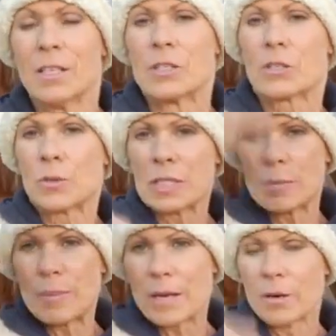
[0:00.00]
So it's
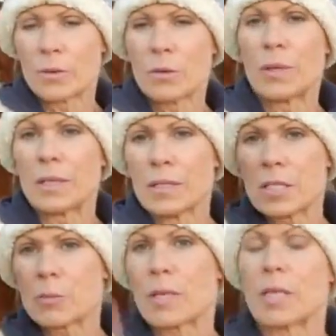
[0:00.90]
about going
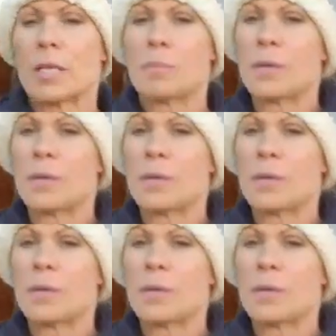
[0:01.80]
this way.